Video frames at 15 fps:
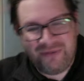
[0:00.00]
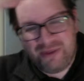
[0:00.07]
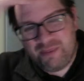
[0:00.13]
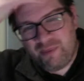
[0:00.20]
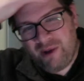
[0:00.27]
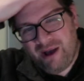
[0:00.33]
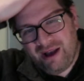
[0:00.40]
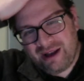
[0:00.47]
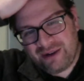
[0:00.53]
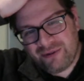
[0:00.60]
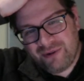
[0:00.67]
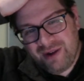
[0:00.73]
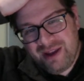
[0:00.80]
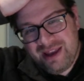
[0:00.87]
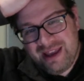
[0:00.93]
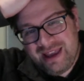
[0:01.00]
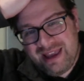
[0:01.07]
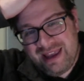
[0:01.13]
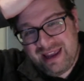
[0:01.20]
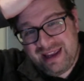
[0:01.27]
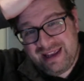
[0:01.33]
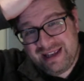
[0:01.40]
puck
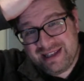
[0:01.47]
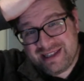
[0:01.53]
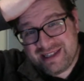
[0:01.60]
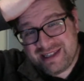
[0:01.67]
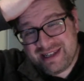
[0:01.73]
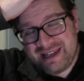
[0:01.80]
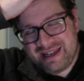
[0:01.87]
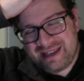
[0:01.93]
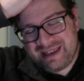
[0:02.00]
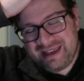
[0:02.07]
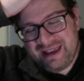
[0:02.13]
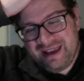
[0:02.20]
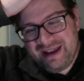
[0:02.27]
hit his stick.